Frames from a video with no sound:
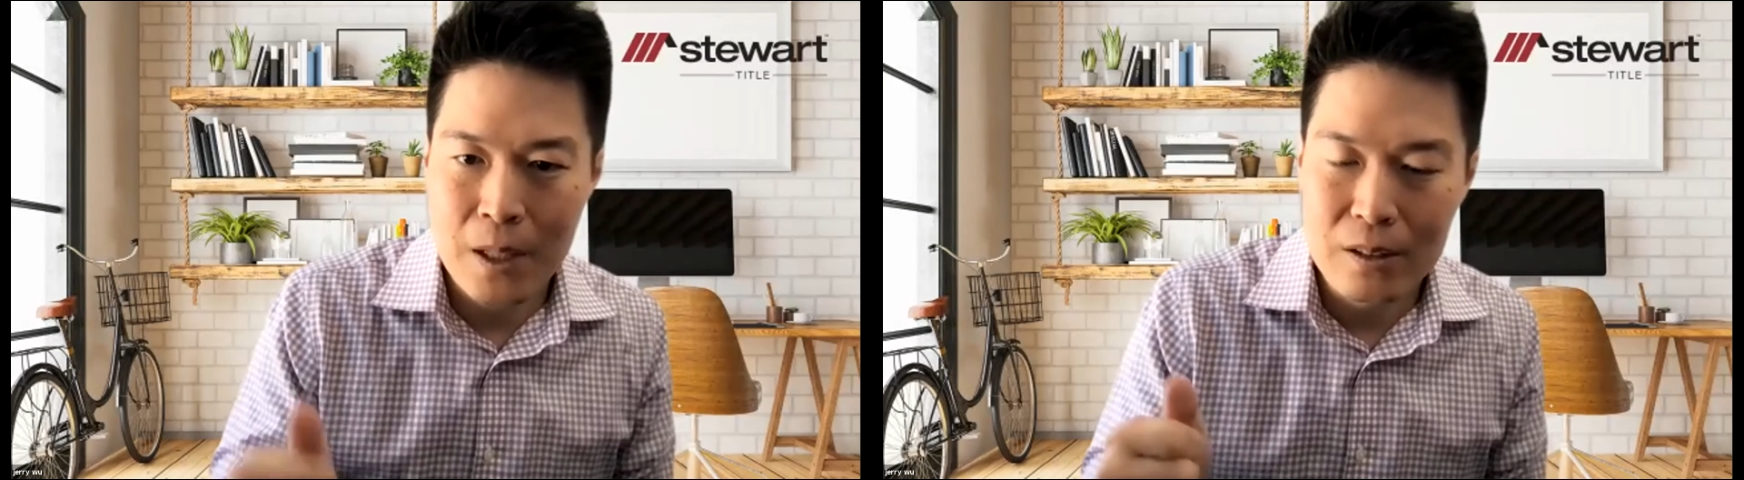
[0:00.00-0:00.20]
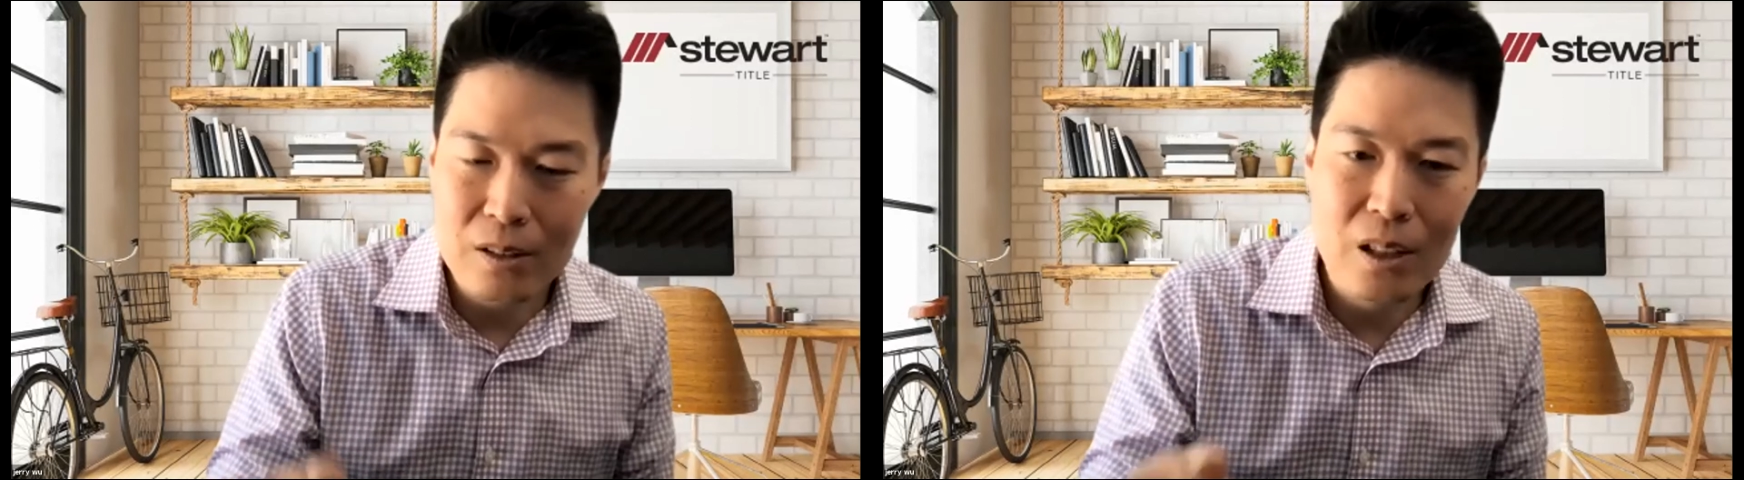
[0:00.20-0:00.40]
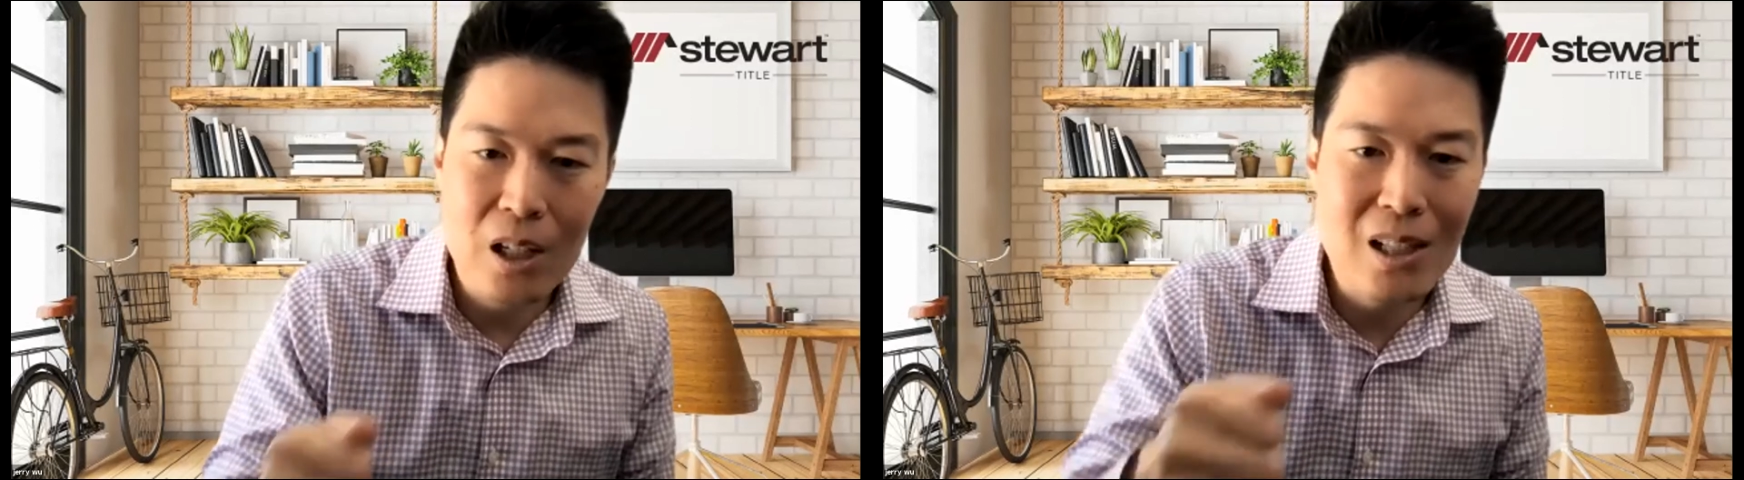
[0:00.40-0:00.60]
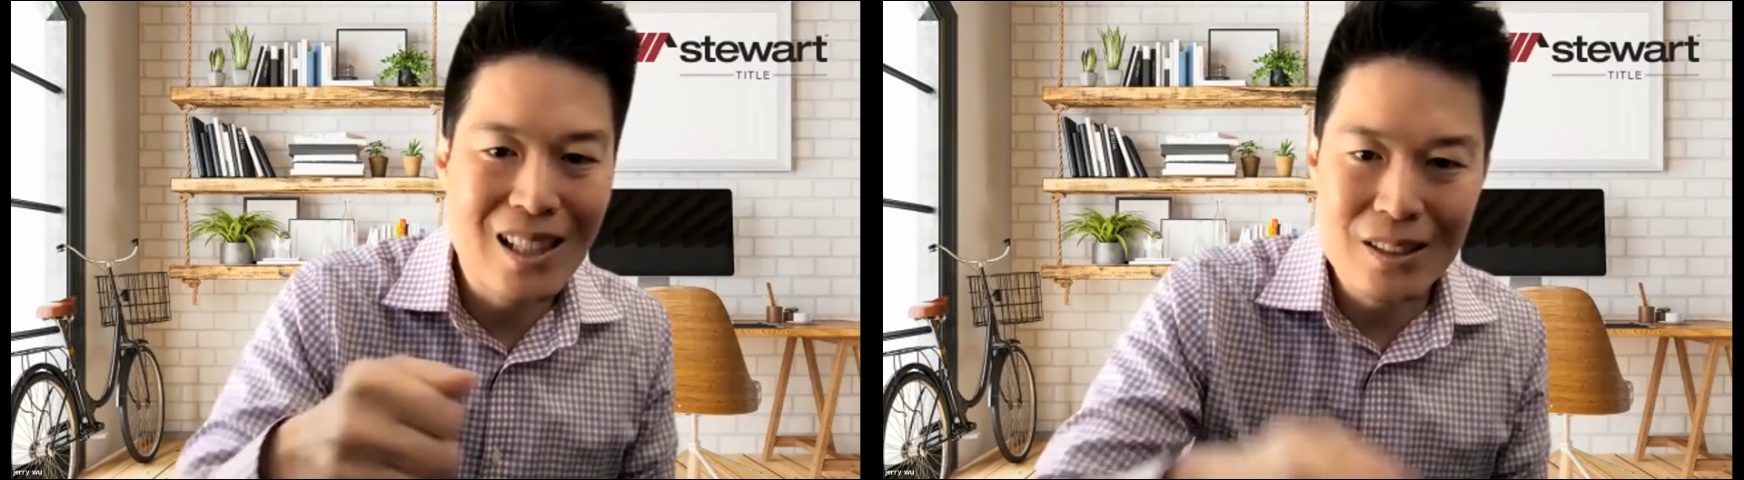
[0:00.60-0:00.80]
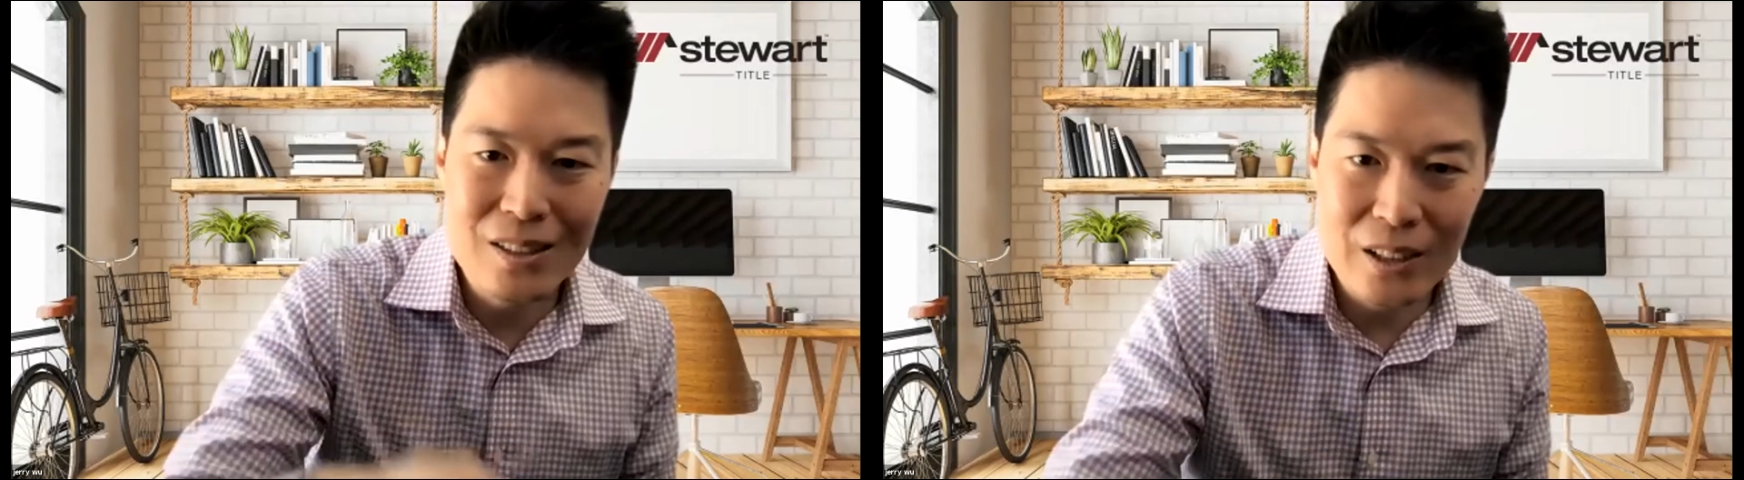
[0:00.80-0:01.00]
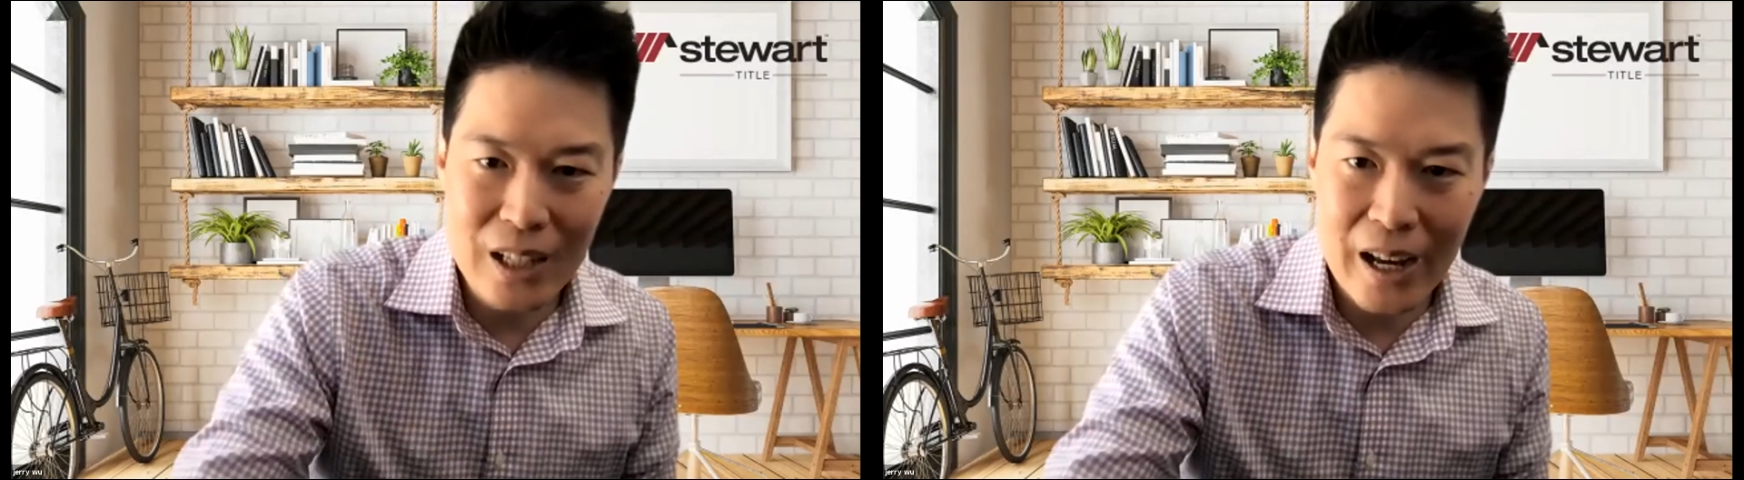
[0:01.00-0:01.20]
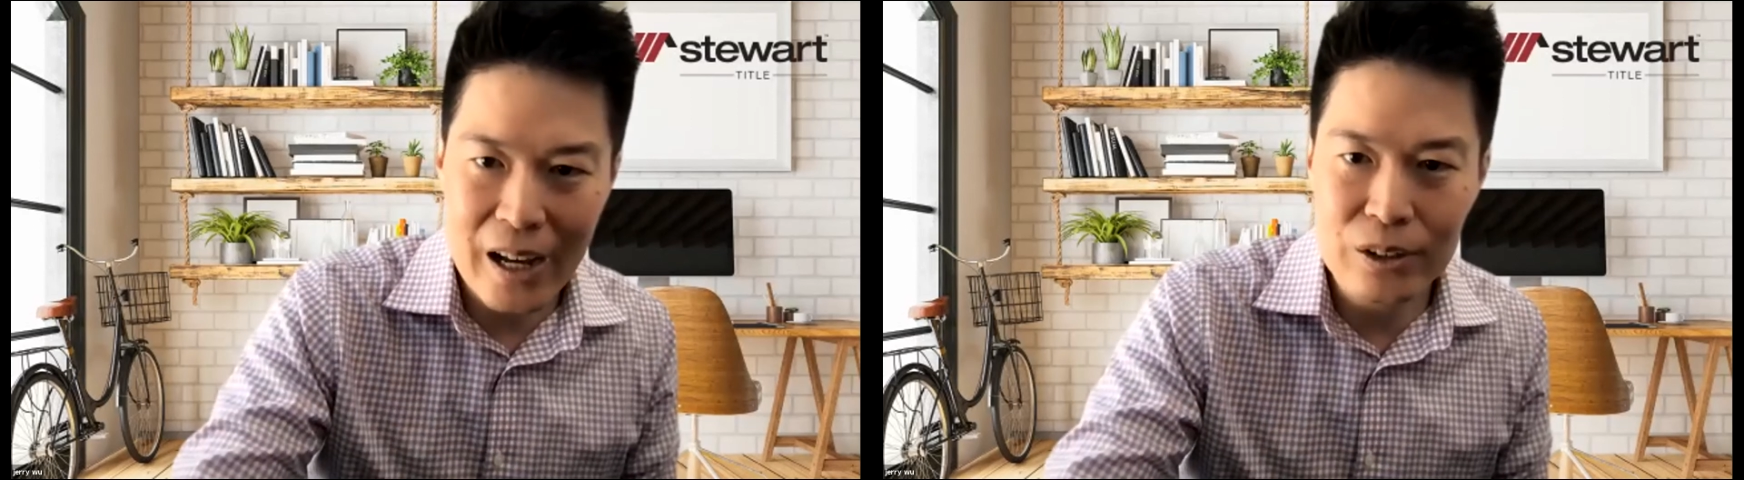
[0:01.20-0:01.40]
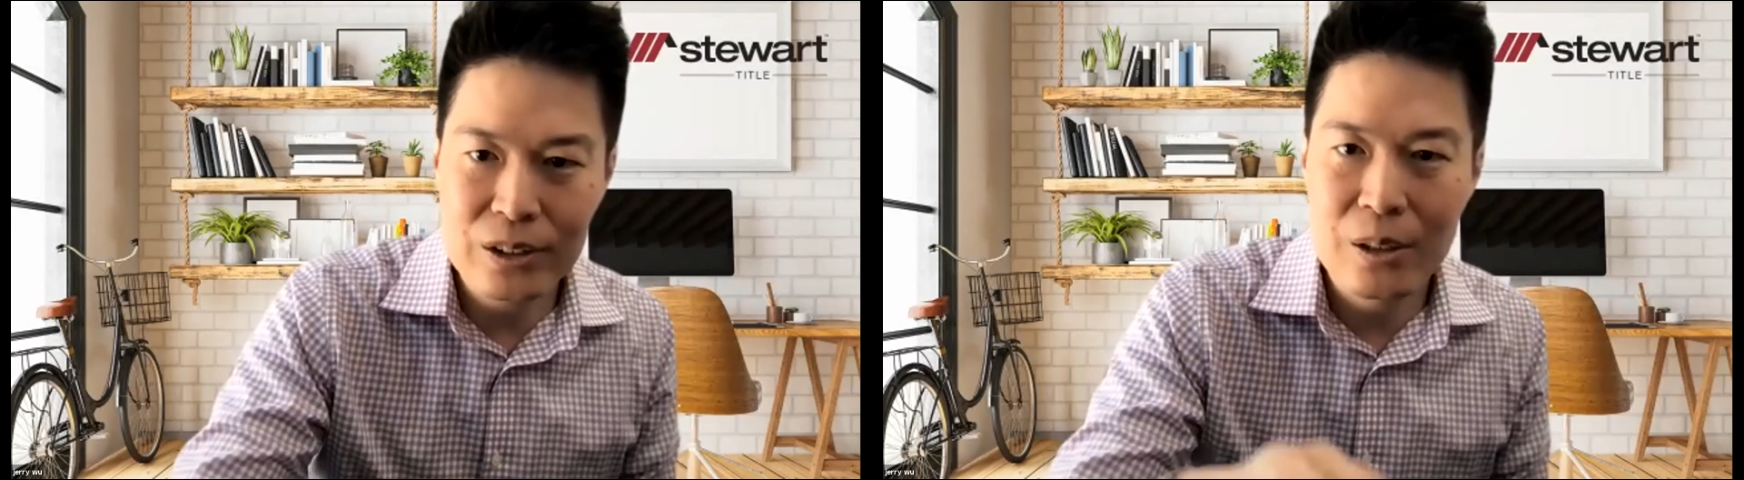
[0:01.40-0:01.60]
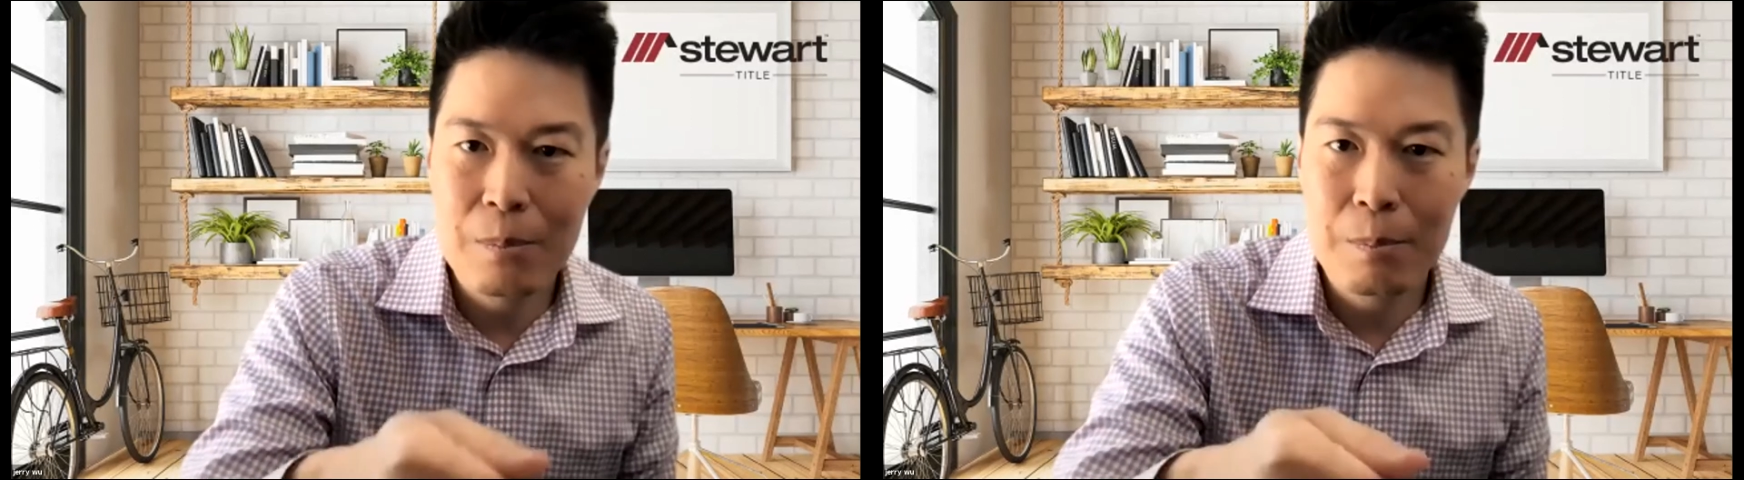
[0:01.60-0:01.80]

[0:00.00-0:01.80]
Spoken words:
The son listed the house,